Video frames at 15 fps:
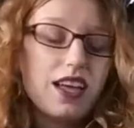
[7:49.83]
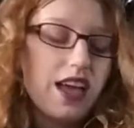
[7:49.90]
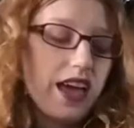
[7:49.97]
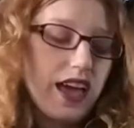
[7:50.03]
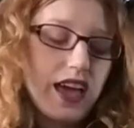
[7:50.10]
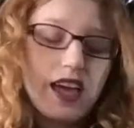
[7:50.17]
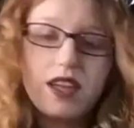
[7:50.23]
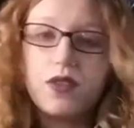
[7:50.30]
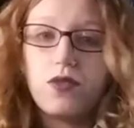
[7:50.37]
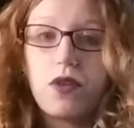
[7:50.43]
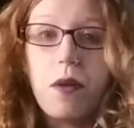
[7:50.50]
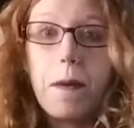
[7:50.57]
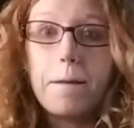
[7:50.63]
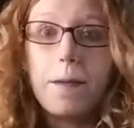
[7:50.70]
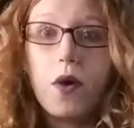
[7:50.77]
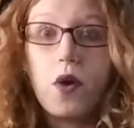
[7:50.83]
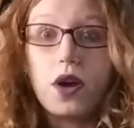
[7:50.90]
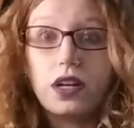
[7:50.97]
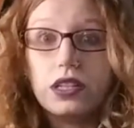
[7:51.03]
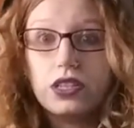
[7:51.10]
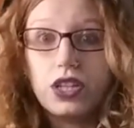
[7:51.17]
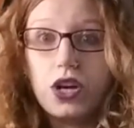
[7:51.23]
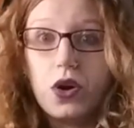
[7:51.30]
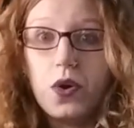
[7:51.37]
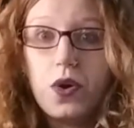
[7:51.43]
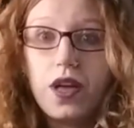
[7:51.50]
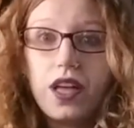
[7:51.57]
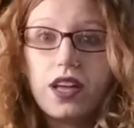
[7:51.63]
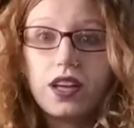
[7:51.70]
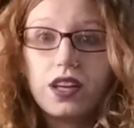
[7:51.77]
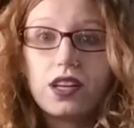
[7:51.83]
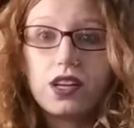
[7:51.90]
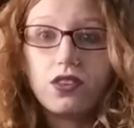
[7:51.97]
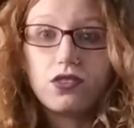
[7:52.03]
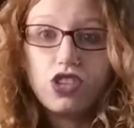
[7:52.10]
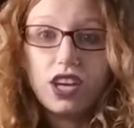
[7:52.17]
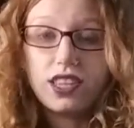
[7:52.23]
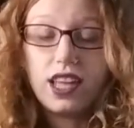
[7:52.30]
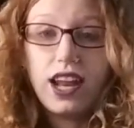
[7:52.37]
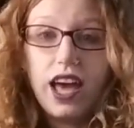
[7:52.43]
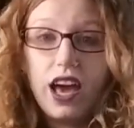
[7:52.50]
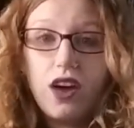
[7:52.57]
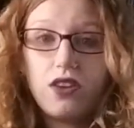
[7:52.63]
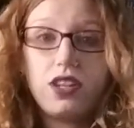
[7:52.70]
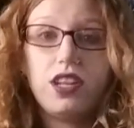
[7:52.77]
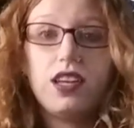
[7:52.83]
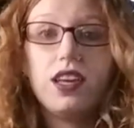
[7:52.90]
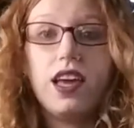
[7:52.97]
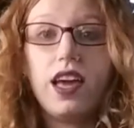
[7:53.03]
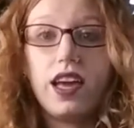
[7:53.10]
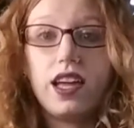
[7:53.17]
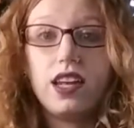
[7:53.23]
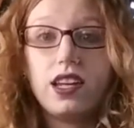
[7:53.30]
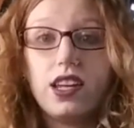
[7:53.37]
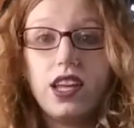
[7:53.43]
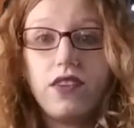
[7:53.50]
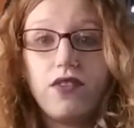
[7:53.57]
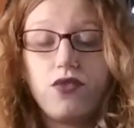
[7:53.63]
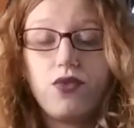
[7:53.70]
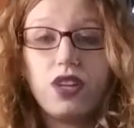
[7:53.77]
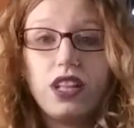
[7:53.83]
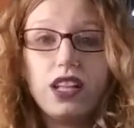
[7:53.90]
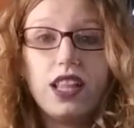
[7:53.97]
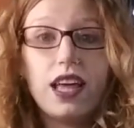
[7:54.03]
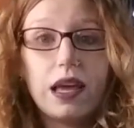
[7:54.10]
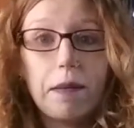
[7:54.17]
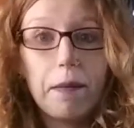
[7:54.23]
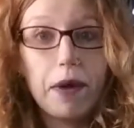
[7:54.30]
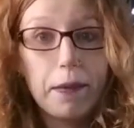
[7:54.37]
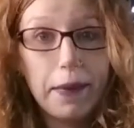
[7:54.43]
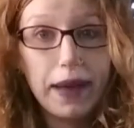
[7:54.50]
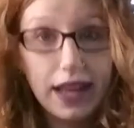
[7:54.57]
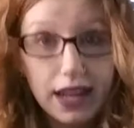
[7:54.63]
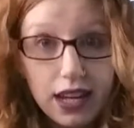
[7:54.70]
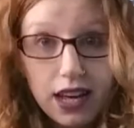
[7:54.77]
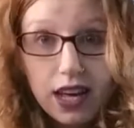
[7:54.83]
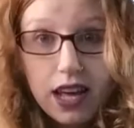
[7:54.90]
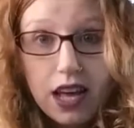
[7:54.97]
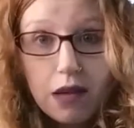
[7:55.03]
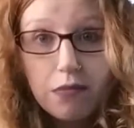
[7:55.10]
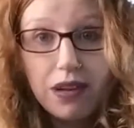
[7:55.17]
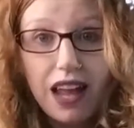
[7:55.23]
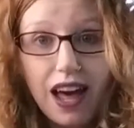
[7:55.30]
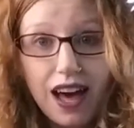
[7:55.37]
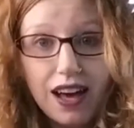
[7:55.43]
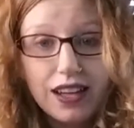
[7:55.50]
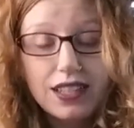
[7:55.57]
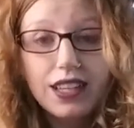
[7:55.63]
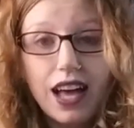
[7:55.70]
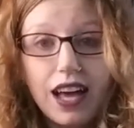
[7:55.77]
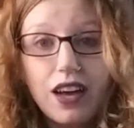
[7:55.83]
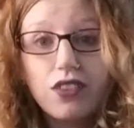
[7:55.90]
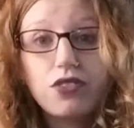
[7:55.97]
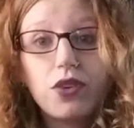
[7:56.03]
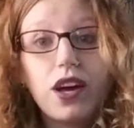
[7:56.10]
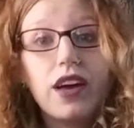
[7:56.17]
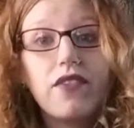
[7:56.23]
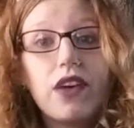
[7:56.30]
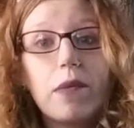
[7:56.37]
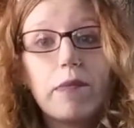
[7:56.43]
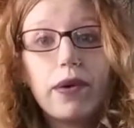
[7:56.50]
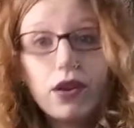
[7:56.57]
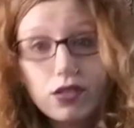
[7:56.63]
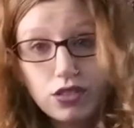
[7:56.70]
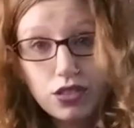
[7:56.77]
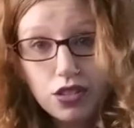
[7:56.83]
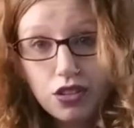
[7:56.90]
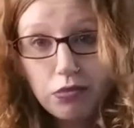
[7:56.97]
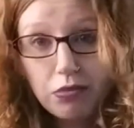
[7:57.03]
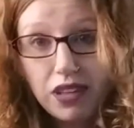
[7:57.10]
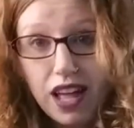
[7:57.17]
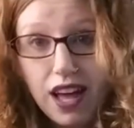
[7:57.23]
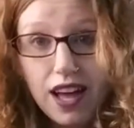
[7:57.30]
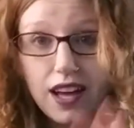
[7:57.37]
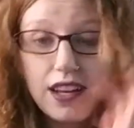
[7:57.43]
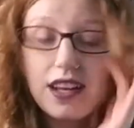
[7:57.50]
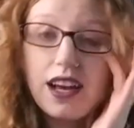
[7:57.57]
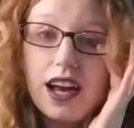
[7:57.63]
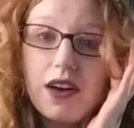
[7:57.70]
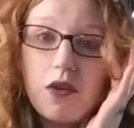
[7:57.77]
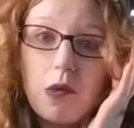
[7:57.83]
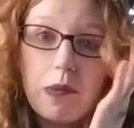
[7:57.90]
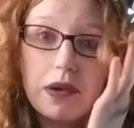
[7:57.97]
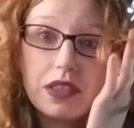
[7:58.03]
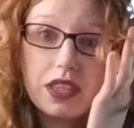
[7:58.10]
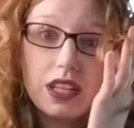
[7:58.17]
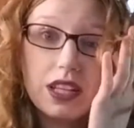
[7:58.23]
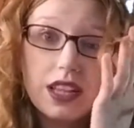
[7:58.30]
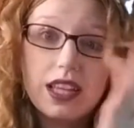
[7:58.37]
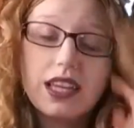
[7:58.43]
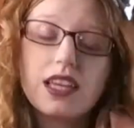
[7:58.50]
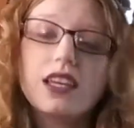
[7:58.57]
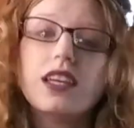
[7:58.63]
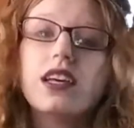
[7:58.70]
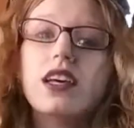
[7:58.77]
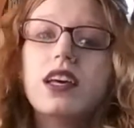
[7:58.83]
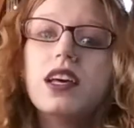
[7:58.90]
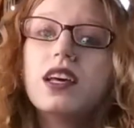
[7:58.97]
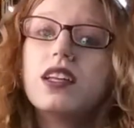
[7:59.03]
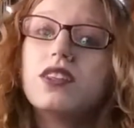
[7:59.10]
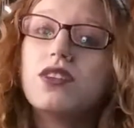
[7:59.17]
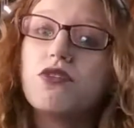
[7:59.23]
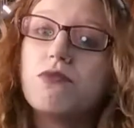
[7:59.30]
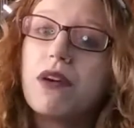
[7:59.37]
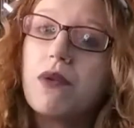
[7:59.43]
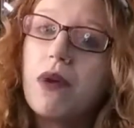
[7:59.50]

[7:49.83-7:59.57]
and more. So go check that out. And if you really like mermaid blogs, I also have a personal blog. I will put the link to my